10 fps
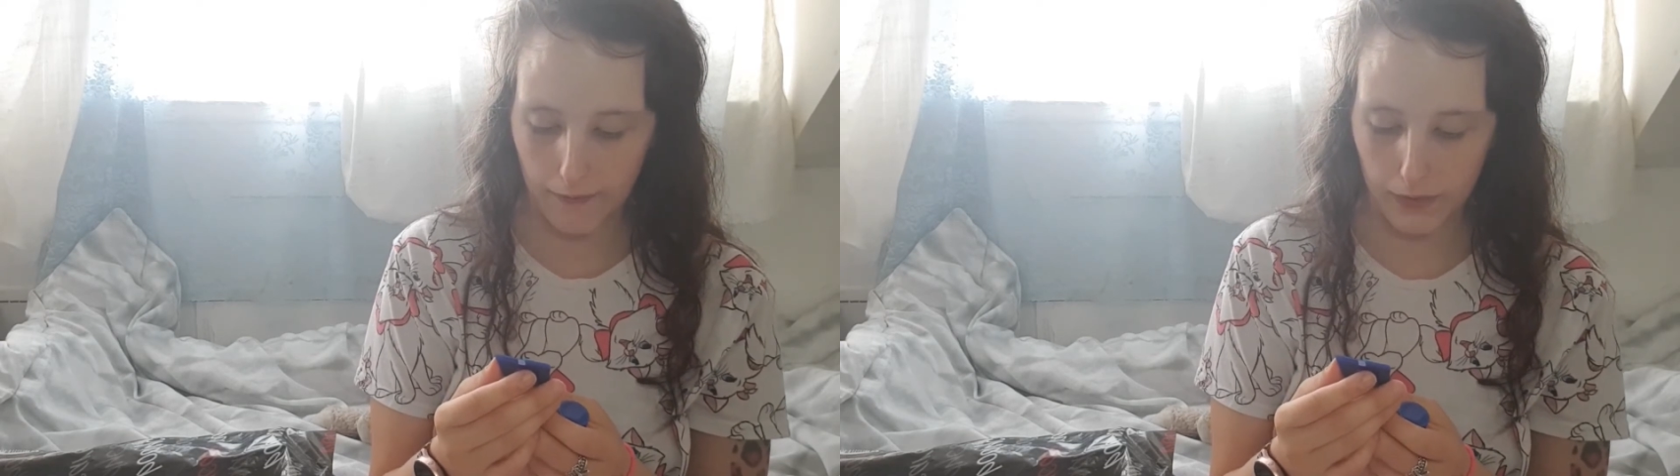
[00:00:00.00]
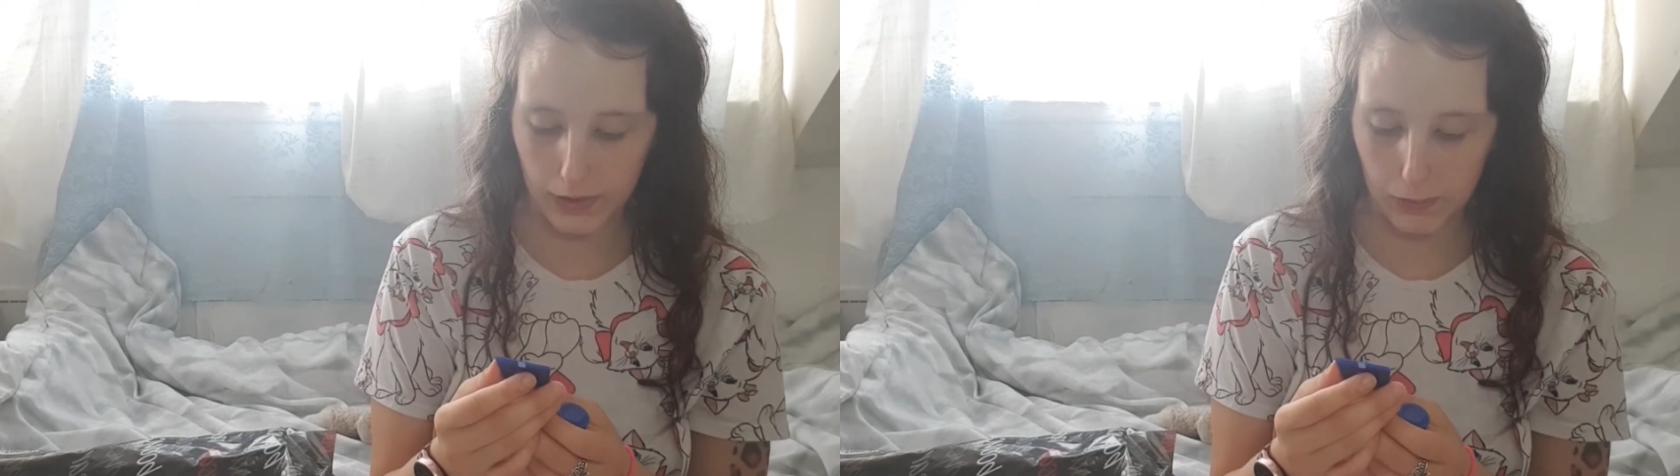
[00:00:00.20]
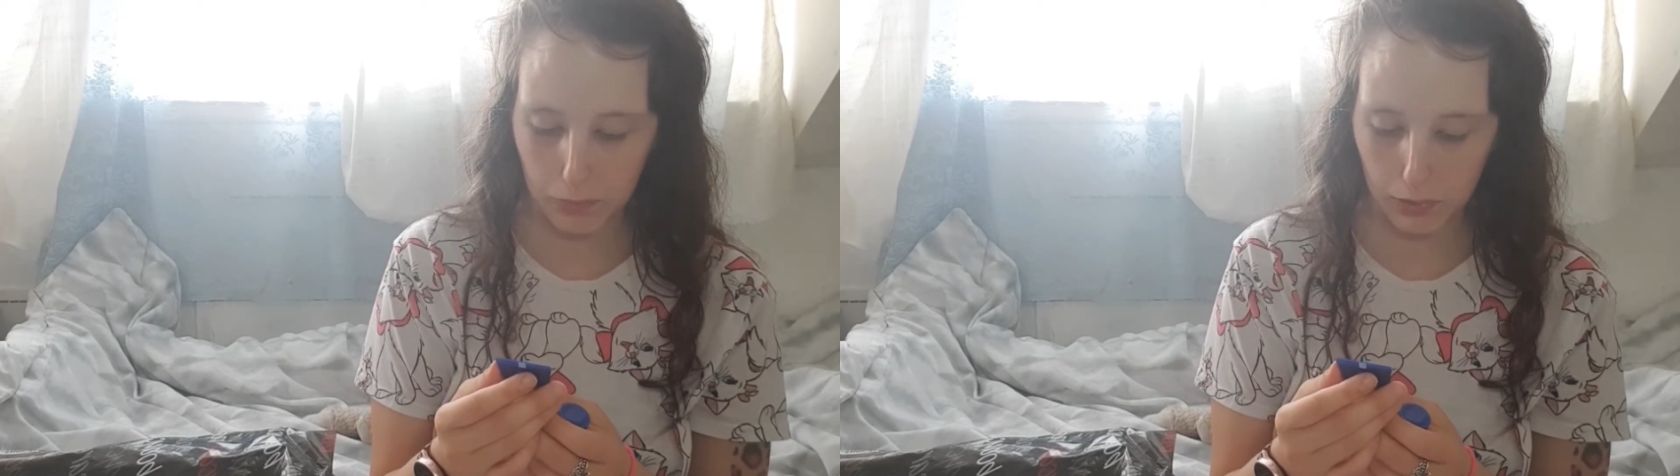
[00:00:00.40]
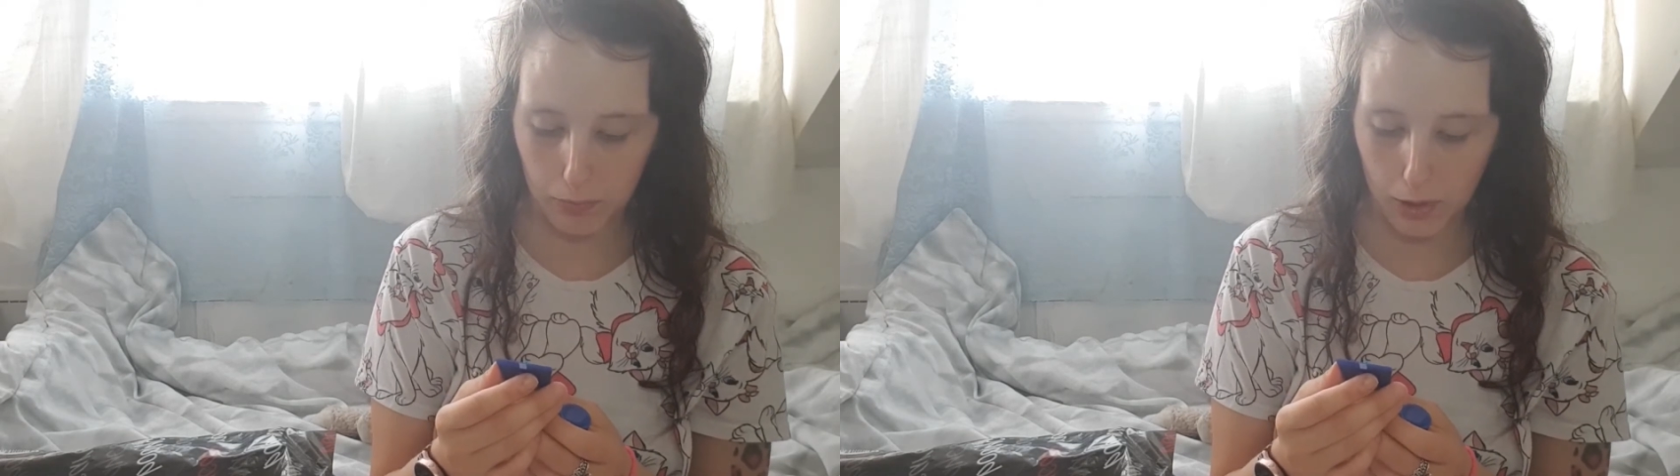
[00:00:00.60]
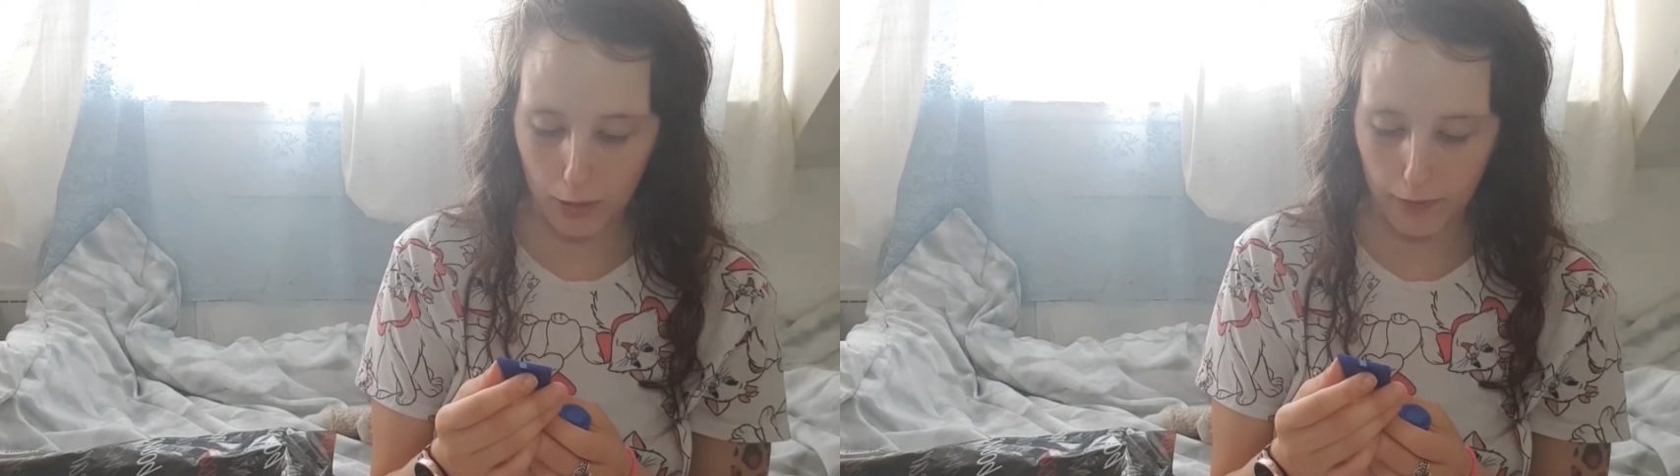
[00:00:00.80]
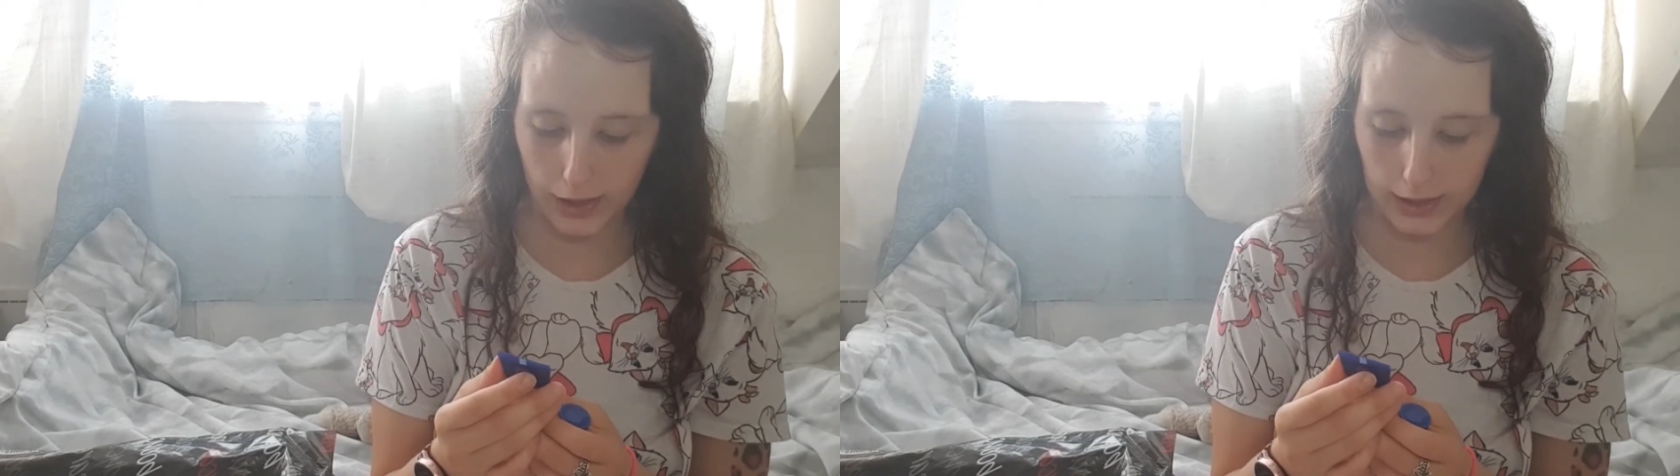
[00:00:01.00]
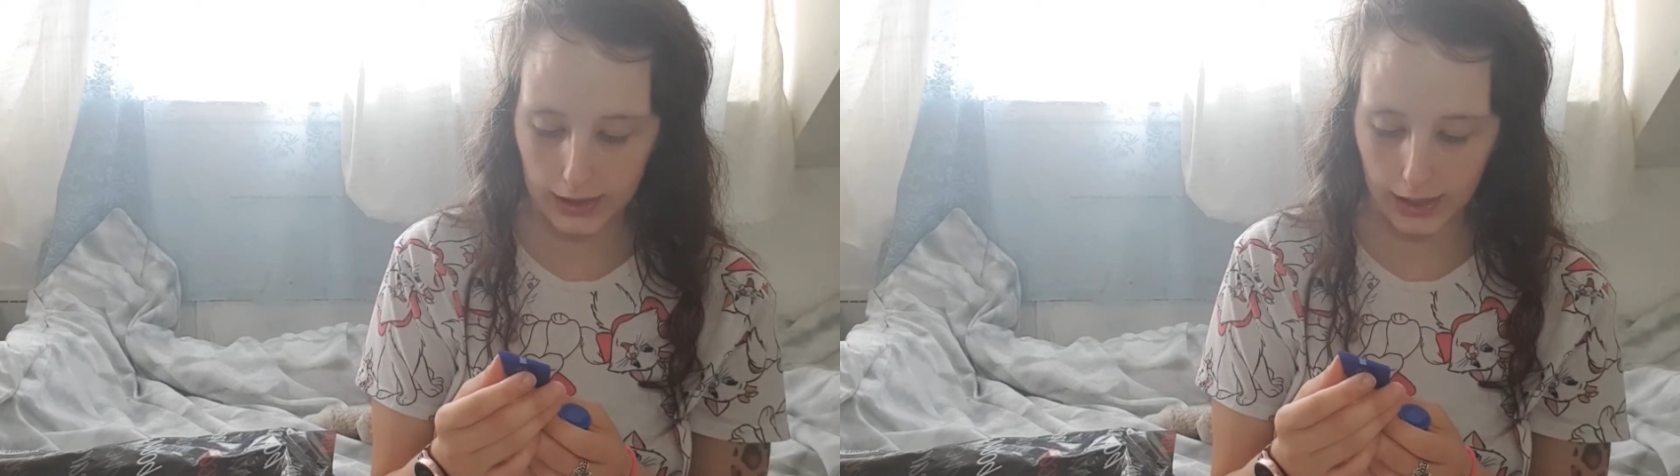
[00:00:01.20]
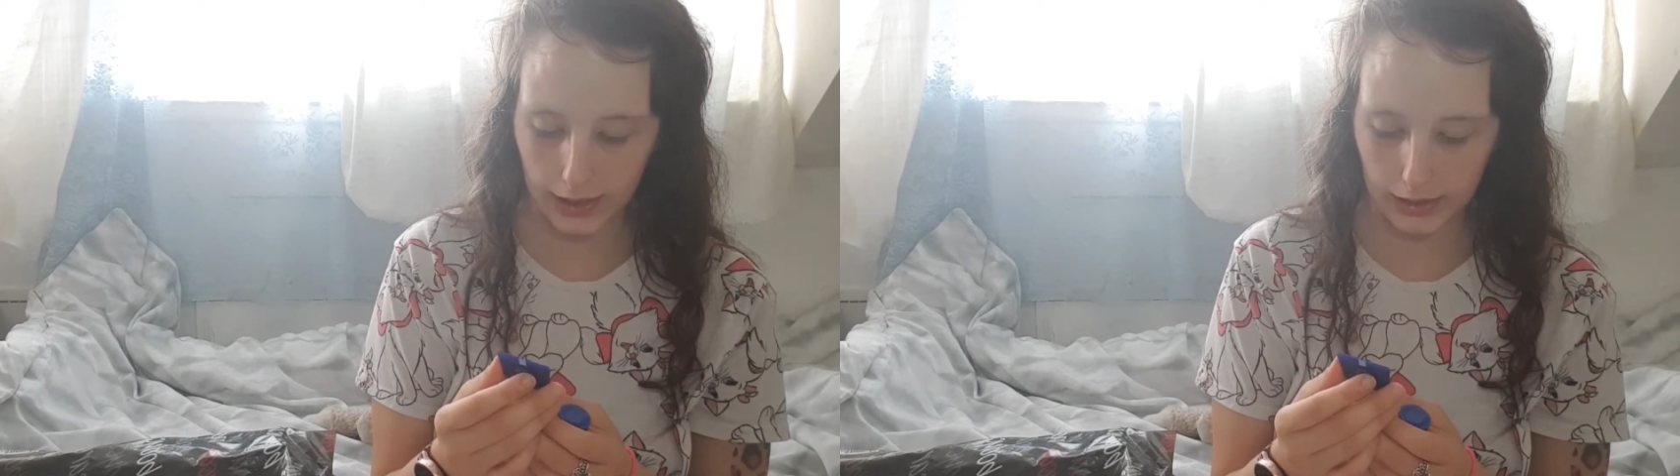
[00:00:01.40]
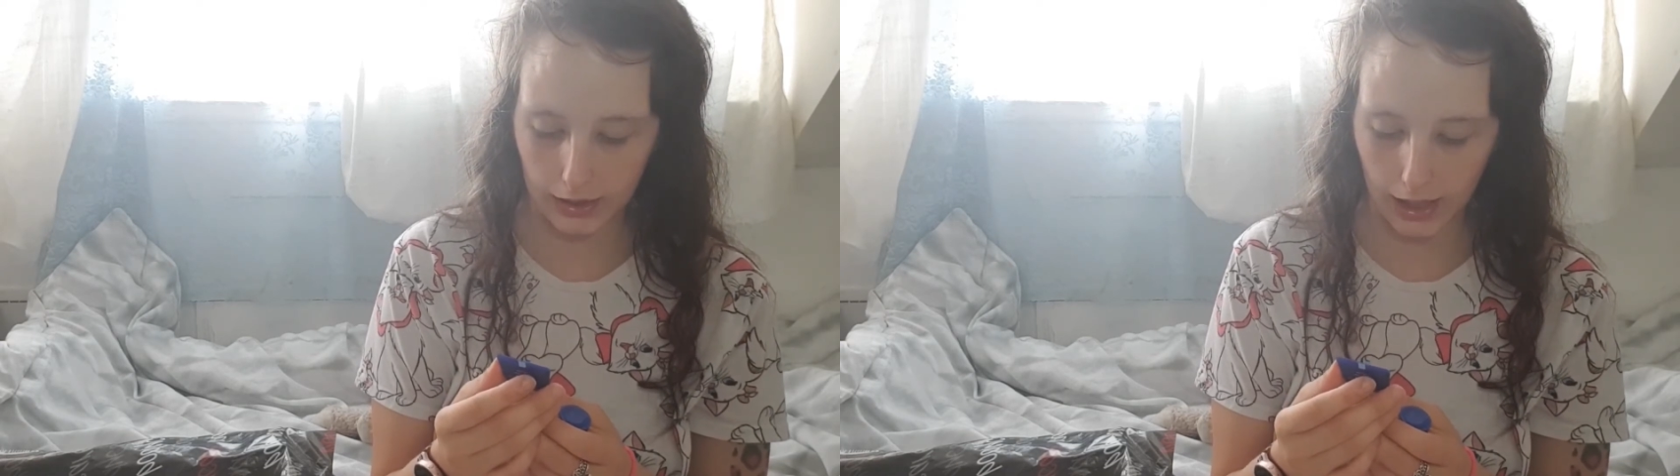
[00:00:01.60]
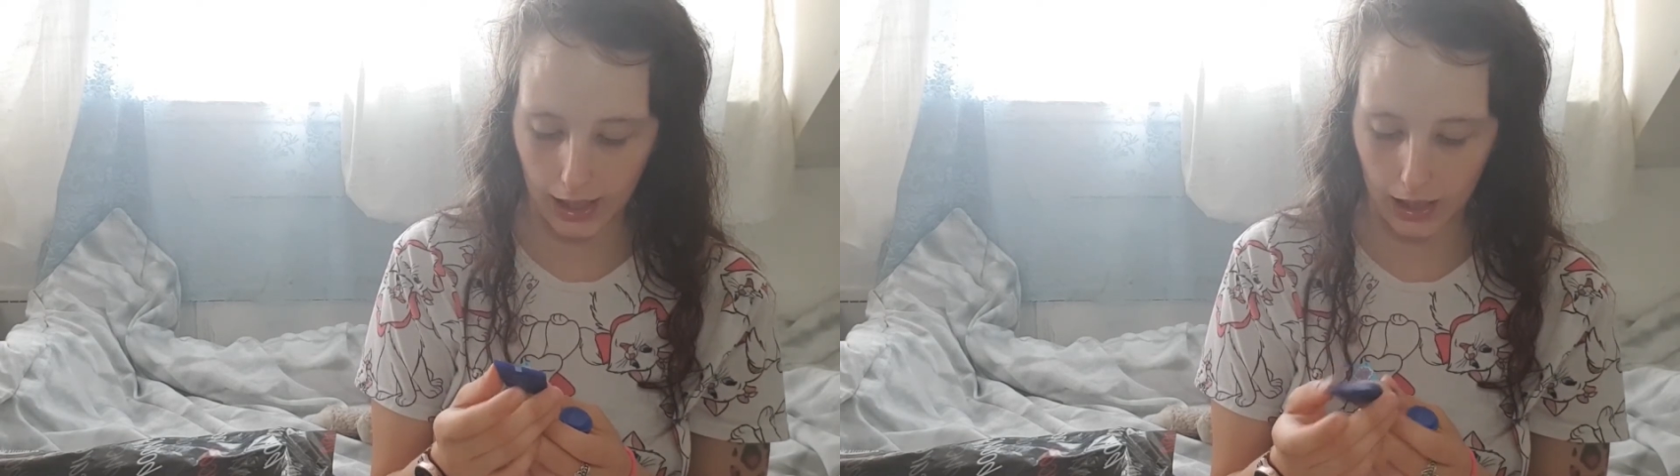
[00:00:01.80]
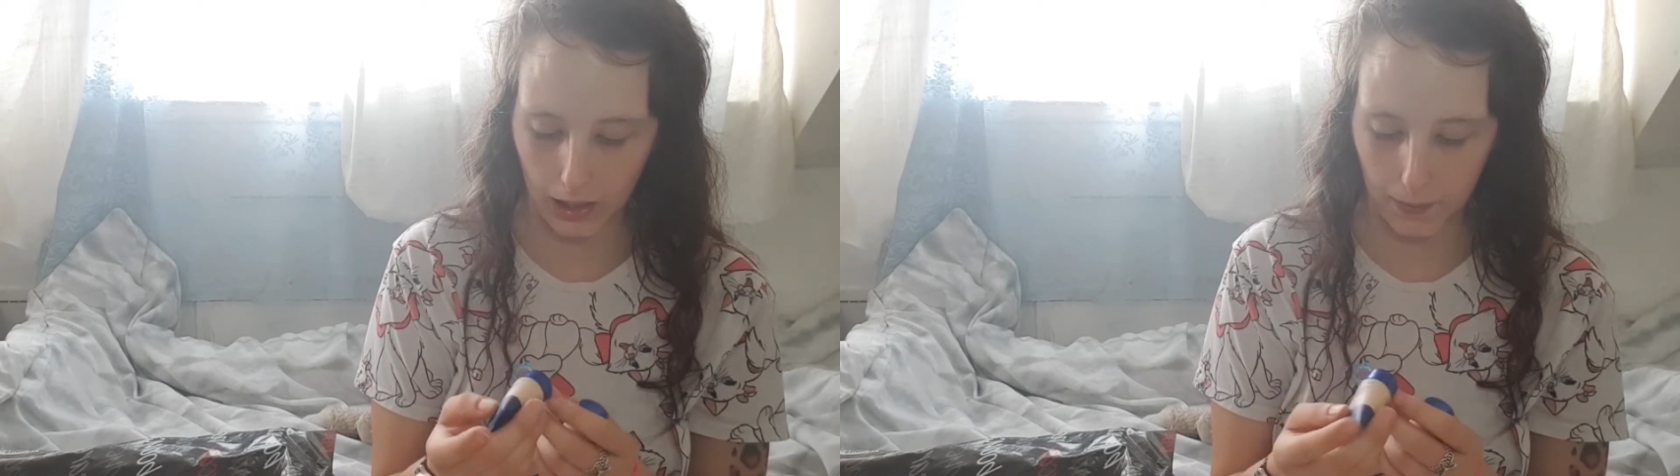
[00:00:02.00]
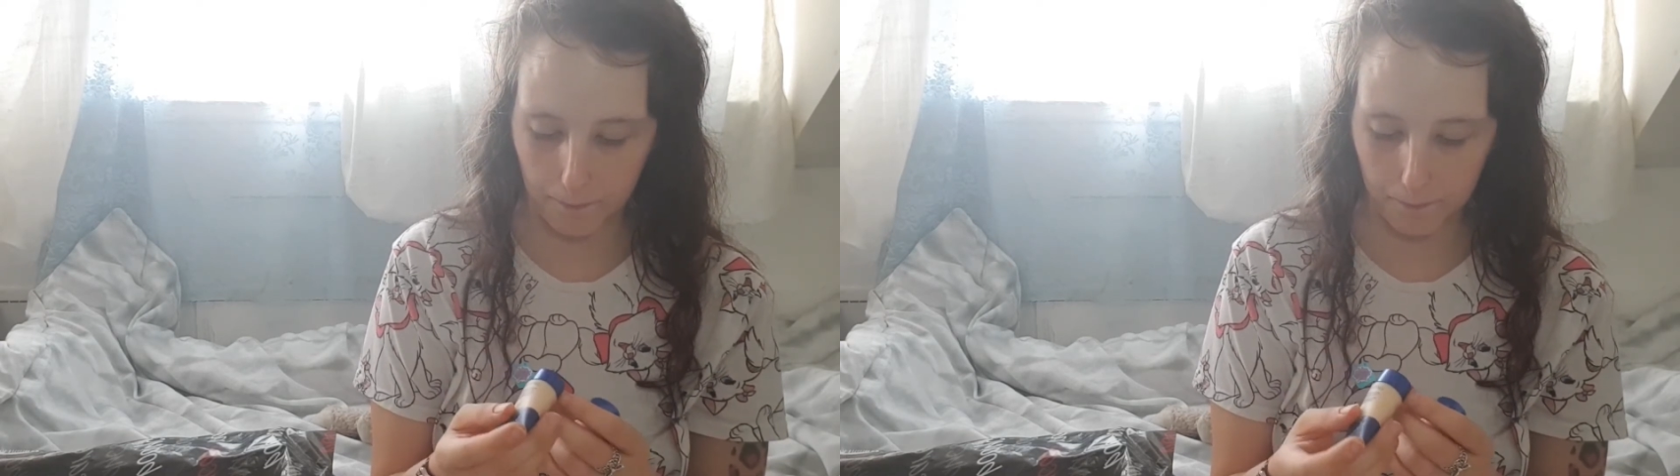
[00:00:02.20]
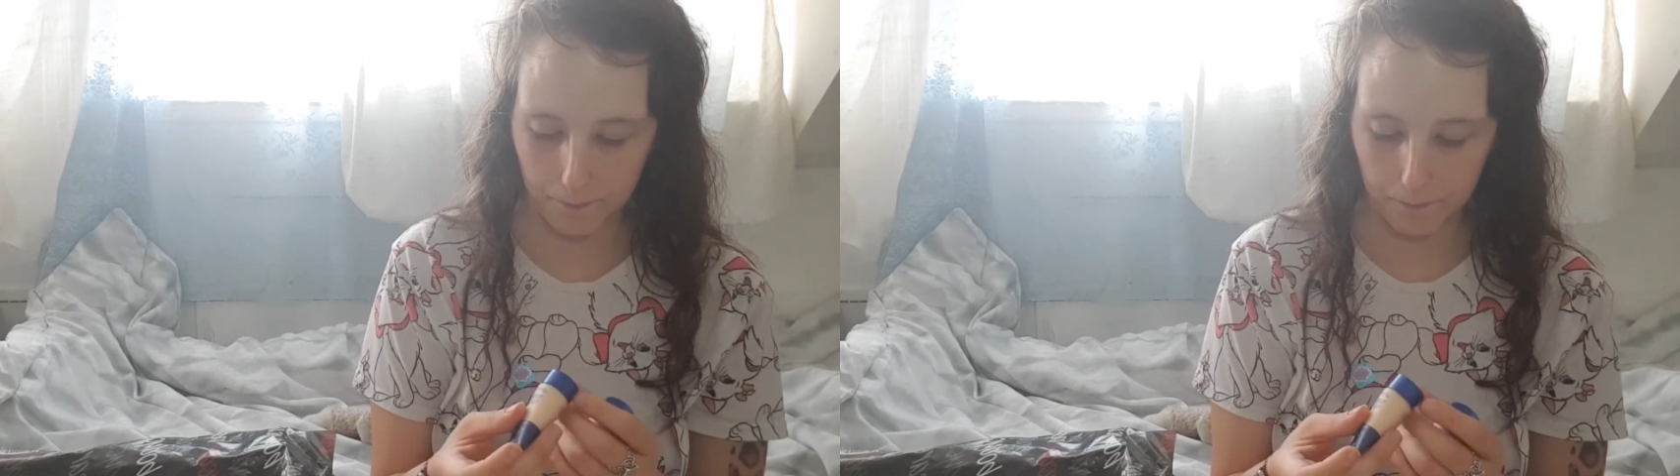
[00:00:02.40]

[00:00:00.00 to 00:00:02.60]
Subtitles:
Visible Perfect Skin.